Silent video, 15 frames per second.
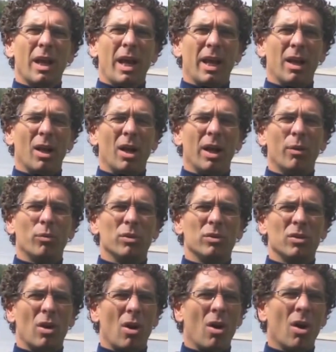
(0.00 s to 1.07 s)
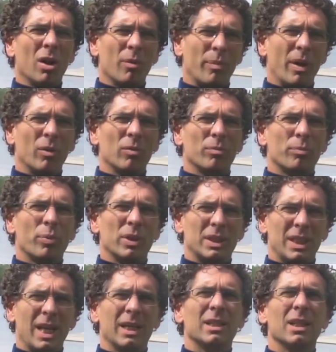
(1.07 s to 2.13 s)
And it was all about
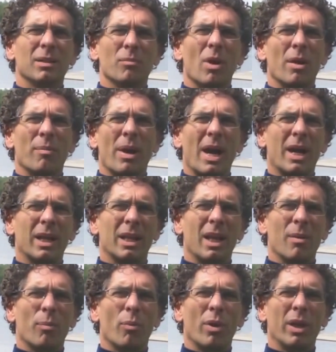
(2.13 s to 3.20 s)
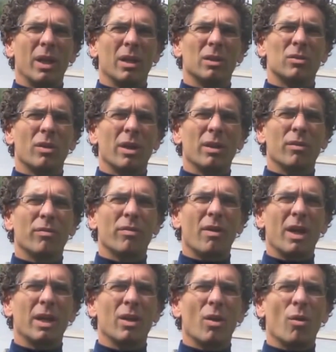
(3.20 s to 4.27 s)
protecting my back at that point and trying to
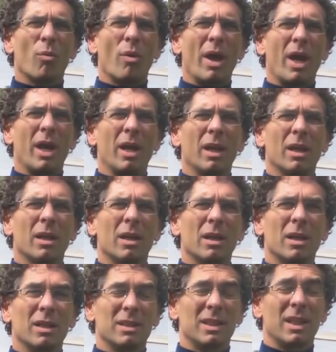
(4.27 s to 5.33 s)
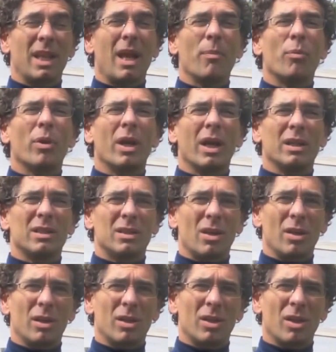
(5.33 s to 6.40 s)
find a way, because at that point I had
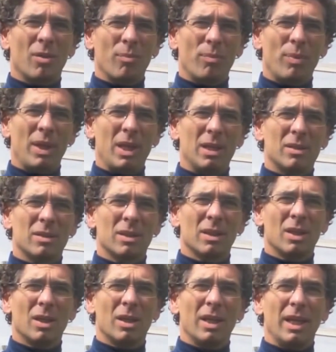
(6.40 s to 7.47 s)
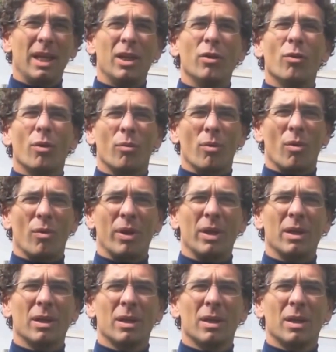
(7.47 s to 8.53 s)
started to compete indoor
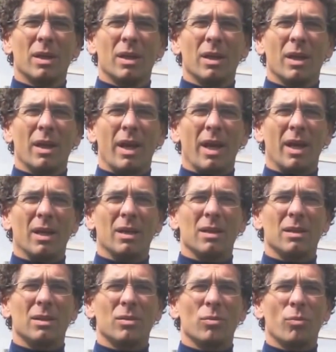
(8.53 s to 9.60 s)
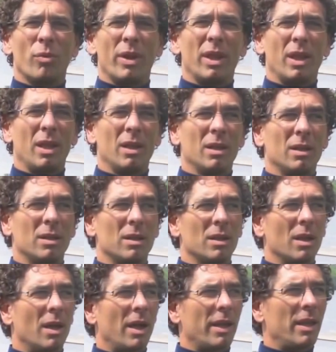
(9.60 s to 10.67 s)
rowing, and within,
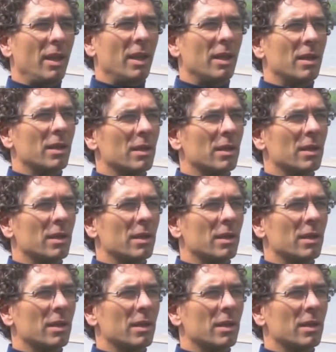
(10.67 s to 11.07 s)
I think,